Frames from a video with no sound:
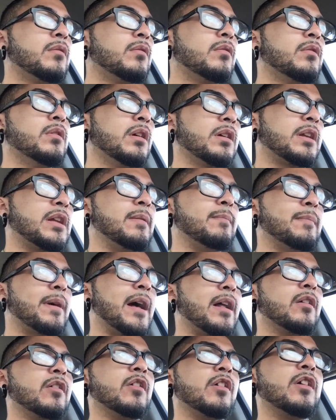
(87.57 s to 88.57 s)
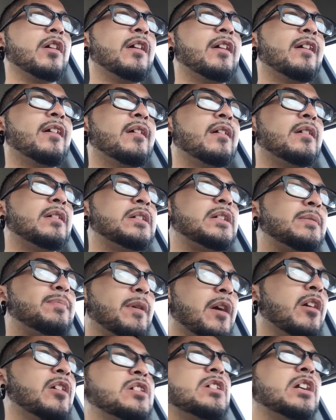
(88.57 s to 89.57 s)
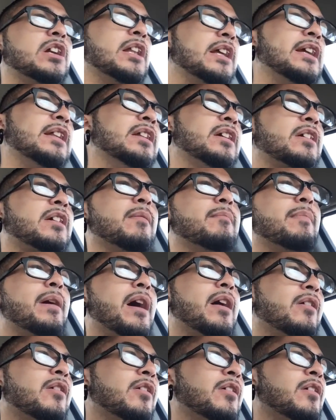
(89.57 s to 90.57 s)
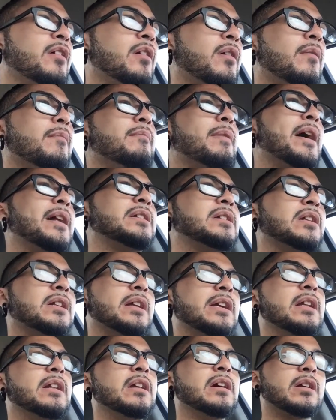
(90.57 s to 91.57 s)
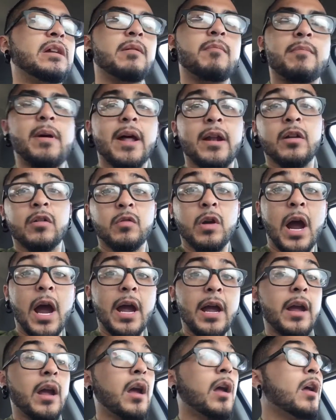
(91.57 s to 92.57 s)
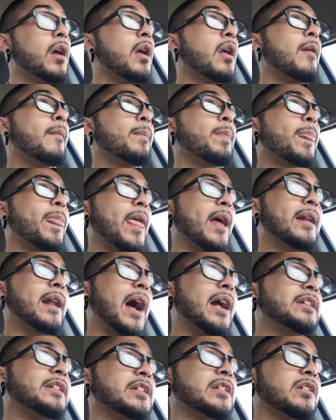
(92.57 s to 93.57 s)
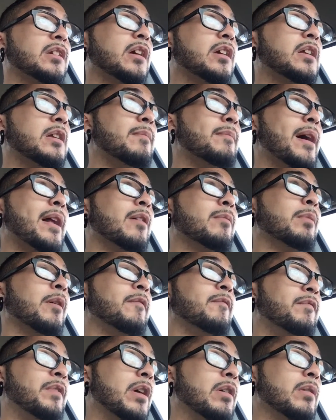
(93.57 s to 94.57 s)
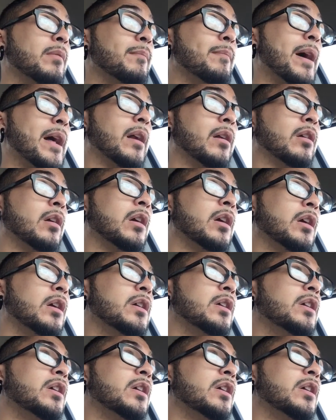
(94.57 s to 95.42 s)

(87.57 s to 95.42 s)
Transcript: looking better, spiritually looking better, mentally looking better, right? And not just looking better, but feeling better.